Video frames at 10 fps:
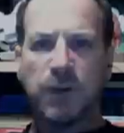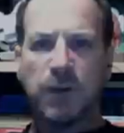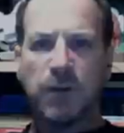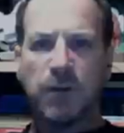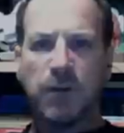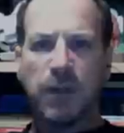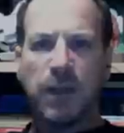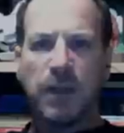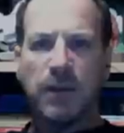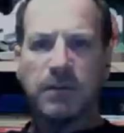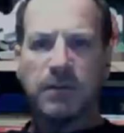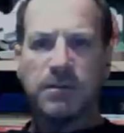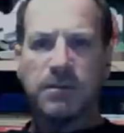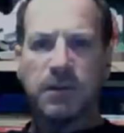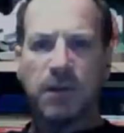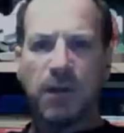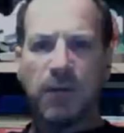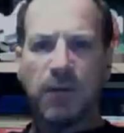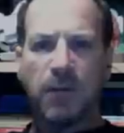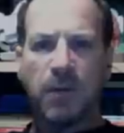It is, I'm not trying to
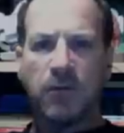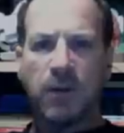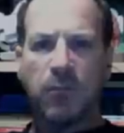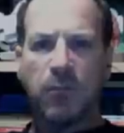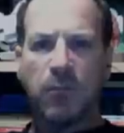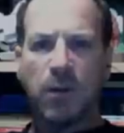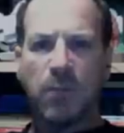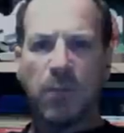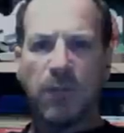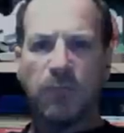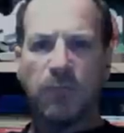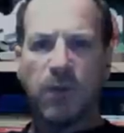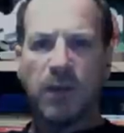bring up left-right thing.